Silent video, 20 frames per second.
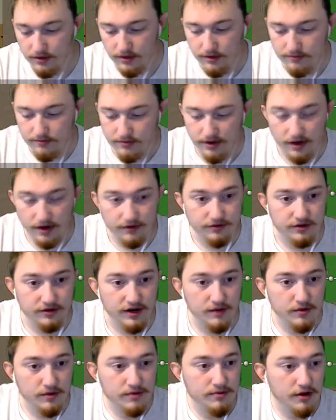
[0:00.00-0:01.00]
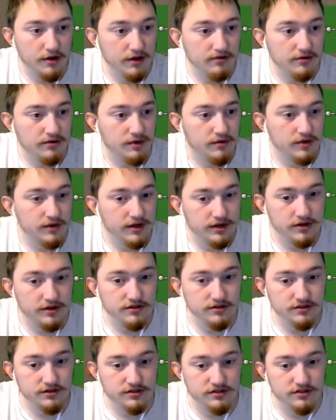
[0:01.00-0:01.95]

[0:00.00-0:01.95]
Pause. Alright, I want to pause quick here just to